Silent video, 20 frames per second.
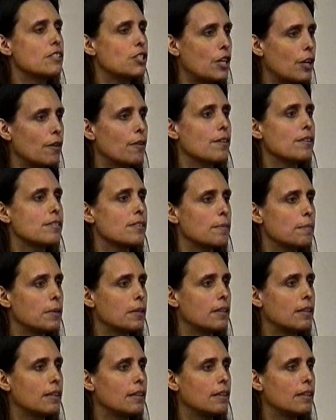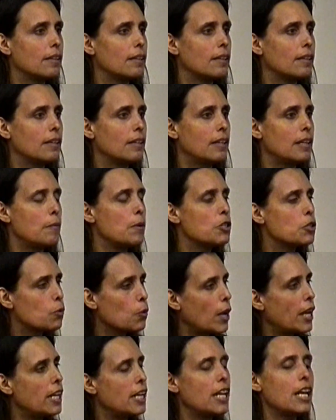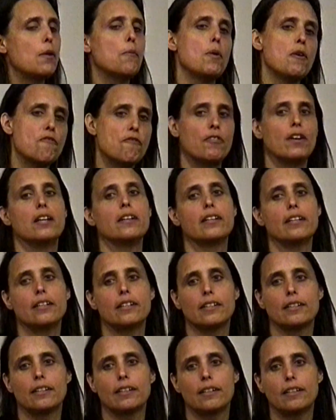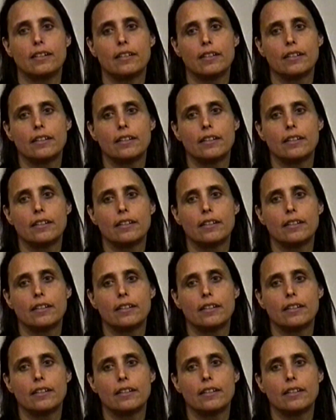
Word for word: That is terrorism. And we train it and we fund it.